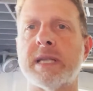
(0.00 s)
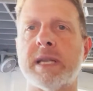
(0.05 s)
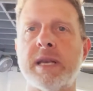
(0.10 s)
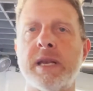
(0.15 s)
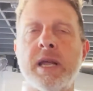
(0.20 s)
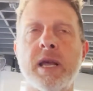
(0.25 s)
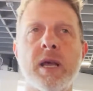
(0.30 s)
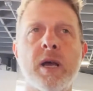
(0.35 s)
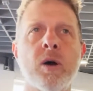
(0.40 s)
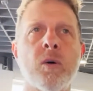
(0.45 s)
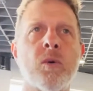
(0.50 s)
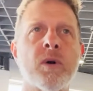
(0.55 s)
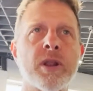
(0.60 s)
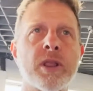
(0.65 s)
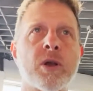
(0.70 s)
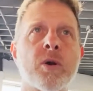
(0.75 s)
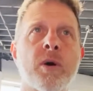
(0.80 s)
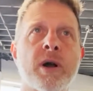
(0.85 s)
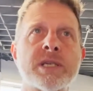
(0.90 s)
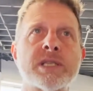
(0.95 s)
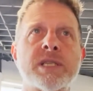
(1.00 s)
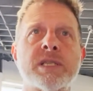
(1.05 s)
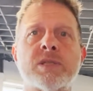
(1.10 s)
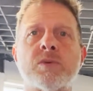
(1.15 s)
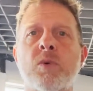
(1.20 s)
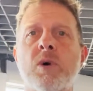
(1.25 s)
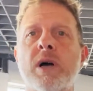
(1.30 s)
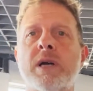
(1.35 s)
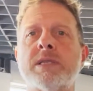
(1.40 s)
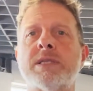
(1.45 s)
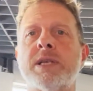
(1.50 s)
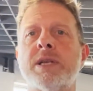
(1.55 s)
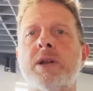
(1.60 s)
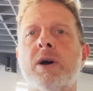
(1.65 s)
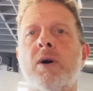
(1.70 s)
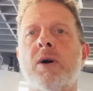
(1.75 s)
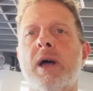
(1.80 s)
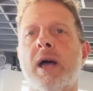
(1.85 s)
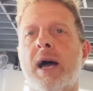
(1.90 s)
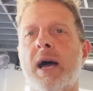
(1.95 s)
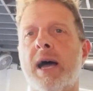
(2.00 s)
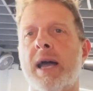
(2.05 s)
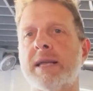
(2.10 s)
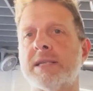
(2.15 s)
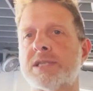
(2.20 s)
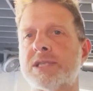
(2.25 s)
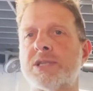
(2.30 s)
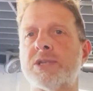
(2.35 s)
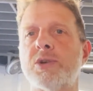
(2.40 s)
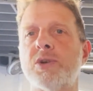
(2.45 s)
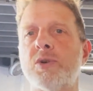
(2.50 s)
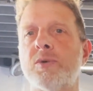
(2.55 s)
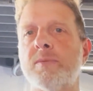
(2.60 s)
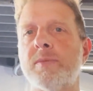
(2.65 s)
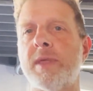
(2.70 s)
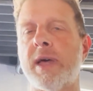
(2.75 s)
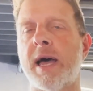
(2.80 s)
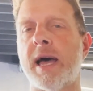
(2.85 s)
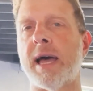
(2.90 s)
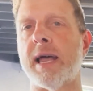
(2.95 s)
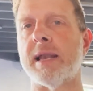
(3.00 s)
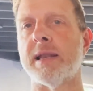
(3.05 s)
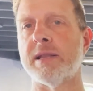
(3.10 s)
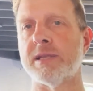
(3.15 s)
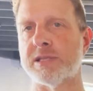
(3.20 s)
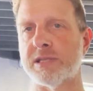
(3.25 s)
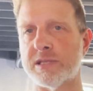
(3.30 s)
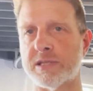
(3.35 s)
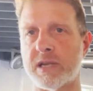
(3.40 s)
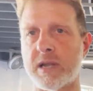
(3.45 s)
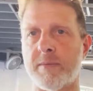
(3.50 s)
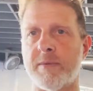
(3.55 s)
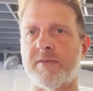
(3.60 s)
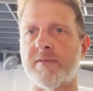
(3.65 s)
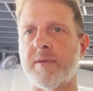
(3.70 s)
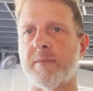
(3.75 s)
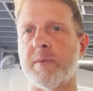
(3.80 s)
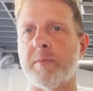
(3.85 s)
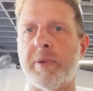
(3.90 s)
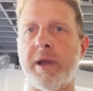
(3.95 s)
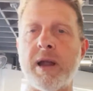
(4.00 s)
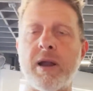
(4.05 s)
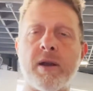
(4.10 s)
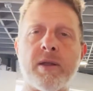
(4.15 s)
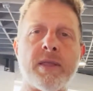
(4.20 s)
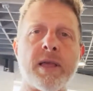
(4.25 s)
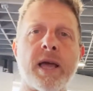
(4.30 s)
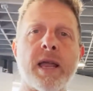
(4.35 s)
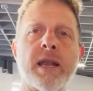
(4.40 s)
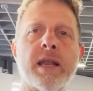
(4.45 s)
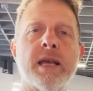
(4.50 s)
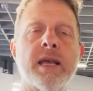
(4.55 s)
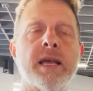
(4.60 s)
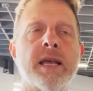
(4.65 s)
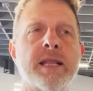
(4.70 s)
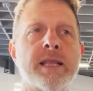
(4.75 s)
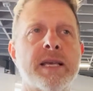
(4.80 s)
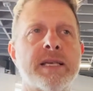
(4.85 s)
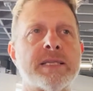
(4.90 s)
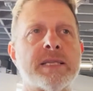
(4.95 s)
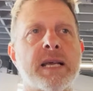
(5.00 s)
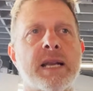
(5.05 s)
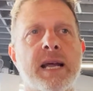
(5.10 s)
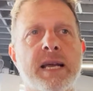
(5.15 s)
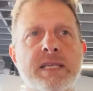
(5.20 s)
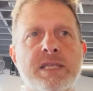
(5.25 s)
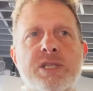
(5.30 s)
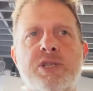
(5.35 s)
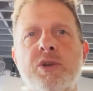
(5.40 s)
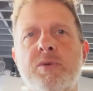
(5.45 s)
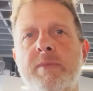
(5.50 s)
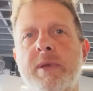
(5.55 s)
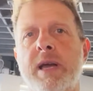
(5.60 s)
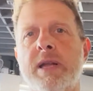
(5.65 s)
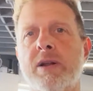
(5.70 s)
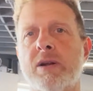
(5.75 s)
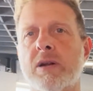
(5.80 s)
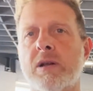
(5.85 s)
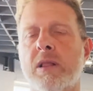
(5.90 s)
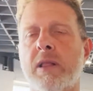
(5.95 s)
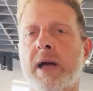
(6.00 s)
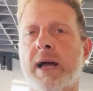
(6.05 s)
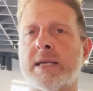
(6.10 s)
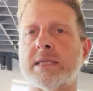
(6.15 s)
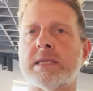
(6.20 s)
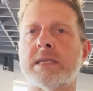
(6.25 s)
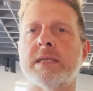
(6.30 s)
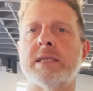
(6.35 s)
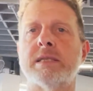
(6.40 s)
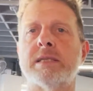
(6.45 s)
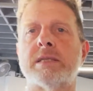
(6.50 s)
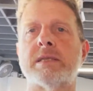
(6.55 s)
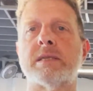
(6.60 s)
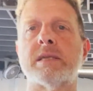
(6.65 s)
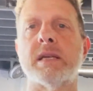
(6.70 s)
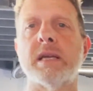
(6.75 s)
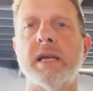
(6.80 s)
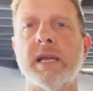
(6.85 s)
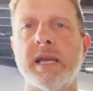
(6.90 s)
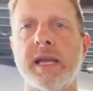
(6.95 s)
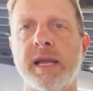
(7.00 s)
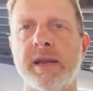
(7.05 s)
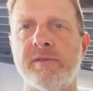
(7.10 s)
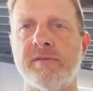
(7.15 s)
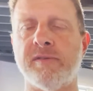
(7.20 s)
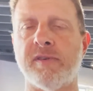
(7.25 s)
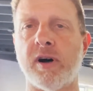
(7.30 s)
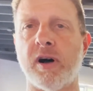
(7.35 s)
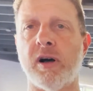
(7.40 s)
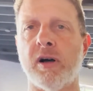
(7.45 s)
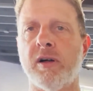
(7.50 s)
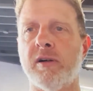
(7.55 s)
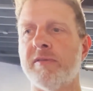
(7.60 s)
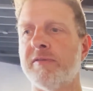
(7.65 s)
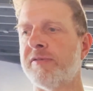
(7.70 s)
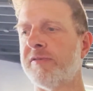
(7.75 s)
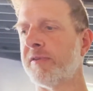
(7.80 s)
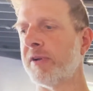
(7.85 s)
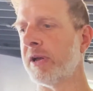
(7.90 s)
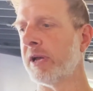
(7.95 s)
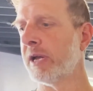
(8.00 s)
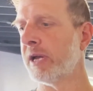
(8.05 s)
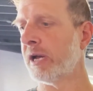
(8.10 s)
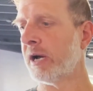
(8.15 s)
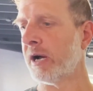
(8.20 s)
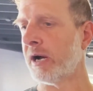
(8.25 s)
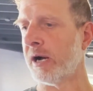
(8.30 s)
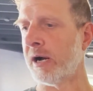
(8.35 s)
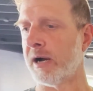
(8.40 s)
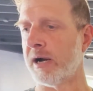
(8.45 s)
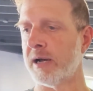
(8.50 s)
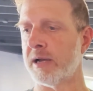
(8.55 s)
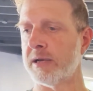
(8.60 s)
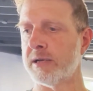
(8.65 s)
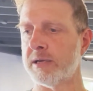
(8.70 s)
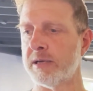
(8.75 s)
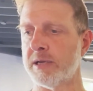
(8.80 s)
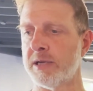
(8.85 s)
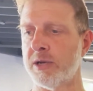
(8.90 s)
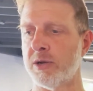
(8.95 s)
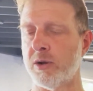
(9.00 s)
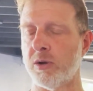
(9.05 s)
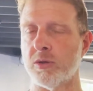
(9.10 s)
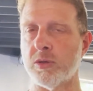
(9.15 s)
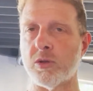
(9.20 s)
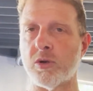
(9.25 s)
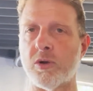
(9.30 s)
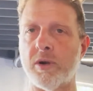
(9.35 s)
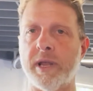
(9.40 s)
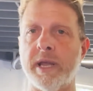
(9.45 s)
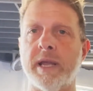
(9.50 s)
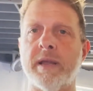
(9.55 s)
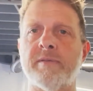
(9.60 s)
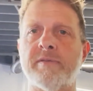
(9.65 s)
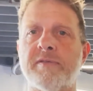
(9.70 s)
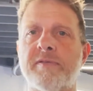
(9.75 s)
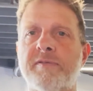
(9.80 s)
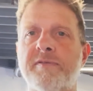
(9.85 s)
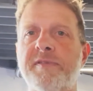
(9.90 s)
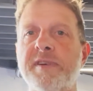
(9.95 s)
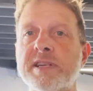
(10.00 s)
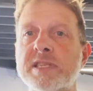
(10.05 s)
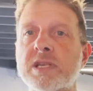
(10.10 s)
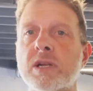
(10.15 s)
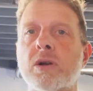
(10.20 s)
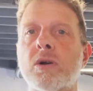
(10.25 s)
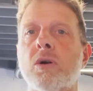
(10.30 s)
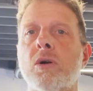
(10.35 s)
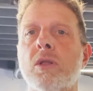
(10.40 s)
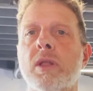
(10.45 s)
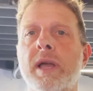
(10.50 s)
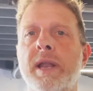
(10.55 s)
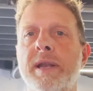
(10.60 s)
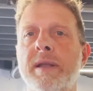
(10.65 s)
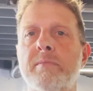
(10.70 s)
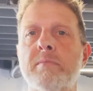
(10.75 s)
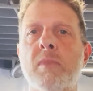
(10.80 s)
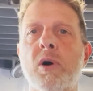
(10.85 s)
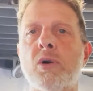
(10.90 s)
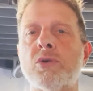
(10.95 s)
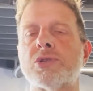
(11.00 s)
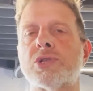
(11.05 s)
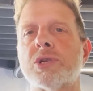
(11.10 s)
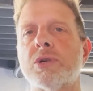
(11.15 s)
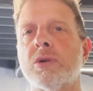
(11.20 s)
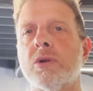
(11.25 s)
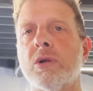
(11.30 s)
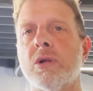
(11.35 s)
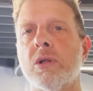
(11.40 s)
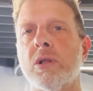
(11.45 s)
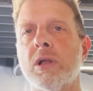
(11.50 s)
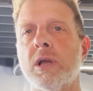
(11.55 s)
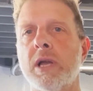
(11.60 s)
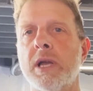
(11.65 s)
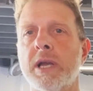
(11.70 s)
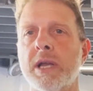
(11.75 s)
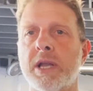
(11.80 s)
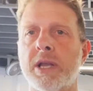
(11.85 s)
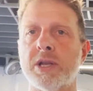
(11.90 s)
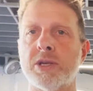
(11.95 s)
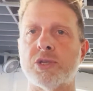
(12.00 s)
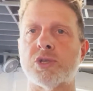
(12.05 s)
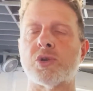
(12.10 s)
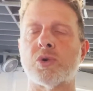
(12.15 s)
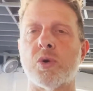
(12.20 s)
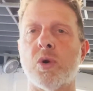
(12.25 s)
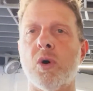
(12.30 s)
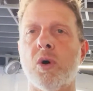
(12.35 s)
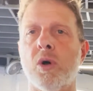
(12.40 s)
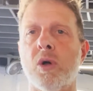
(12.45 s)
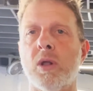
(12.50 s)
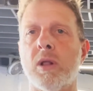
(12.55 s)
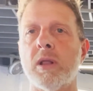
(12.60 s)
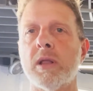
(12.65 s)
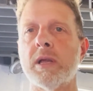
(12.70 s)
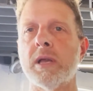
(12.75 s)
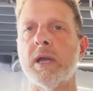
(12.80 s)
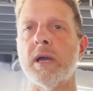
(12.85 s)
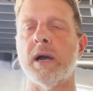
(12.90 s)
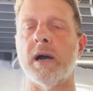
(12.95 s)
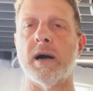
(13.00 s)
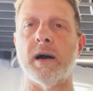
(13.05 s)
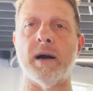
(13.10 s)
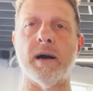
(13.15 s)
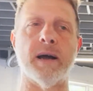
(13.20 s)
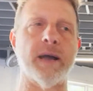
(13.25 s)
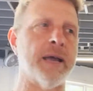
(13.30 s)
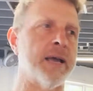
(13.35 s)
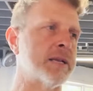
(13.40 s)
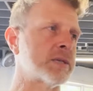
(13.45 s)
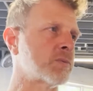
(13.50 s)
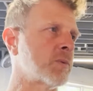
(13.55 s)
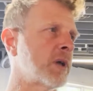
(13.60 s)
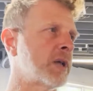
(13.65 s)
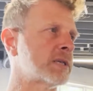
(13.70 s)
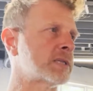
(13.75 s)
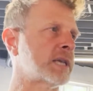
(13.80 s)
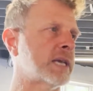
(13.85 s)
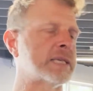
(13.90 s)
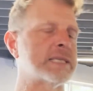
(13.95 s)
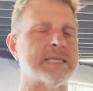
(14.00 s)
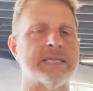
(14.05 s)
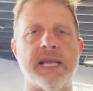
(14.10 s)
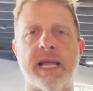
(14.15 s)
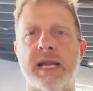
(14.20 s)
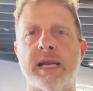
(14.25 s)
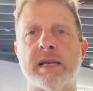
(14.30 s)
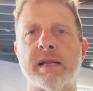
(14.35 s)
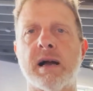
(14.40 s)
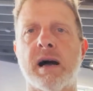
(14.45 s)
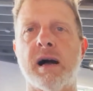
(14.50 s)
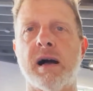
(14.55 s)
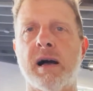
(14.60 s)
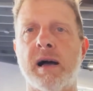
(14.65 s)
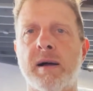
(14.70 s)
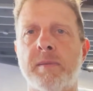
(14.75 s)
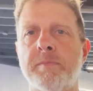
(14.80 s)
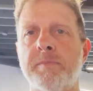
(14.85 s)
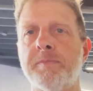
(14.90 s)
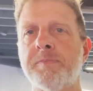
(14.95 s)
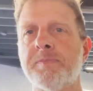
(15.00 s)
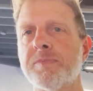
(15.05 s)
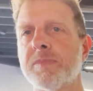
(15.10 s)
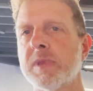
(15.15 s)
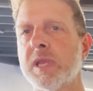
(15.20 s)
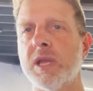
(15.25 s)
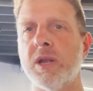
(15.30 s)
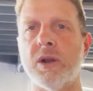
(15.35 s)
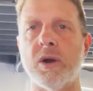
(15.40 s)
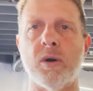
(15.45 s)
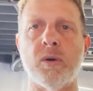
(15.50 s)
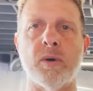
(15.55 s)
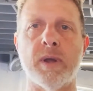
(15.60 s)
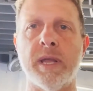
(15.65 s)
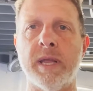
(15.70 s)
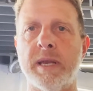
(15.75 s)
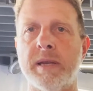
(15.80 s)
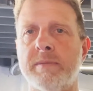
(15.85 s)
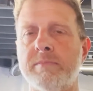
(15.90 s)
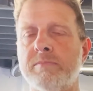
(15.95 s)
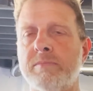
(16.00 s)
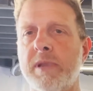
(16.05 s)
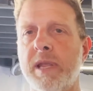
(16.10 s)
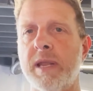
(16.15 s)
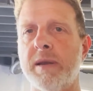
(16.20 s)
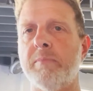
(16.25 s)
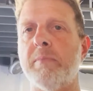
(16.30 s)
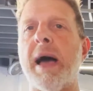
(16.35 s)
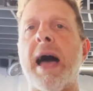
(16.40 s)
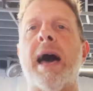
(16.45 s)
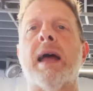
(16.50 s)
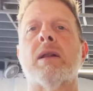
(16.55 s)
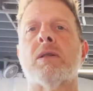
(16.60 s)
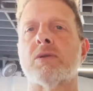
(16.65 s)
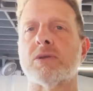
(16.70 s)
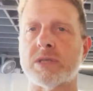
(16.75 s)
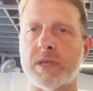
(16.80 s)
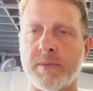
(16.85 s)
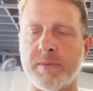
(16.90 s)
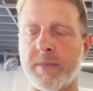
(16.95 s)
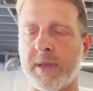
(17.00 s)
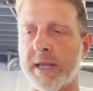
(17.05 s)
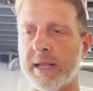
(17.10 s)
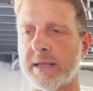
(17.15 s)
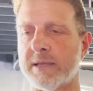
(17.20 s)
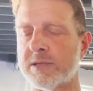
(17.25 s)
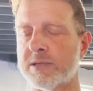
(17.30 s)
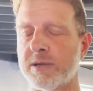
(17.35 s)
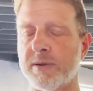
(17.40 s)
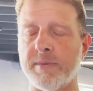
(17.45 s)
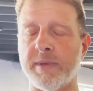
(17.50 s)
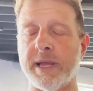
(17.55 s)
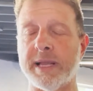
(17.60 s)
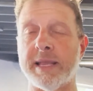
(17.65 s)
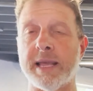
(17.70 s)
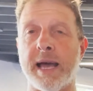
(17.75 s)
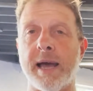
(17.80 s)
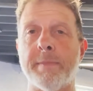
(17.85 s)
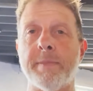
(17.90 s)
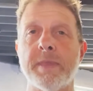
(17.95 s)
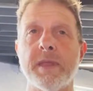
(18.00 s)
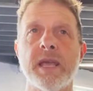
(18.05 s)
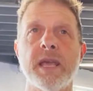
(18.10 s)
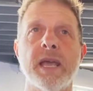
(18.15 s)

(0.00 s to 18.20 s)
And one of the questions was, I assume that this is coming from the parent, that they said, I assume that your classes involve, learning physical and emotional control, as well as like staying calm, in battle or something like that.